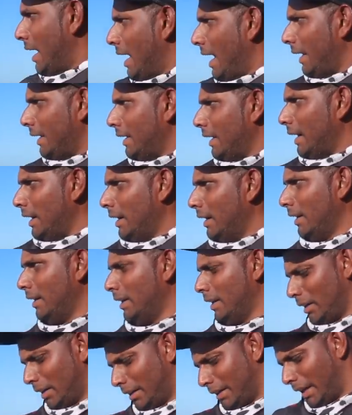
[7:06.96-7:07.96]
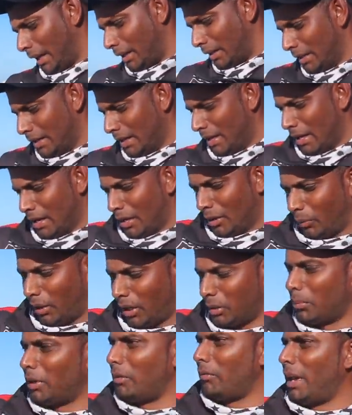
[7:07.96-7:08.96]
and get quite
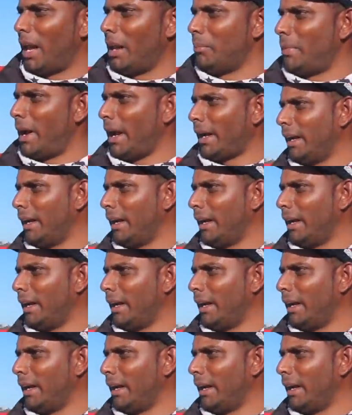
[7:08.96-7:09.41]
a bit of line back.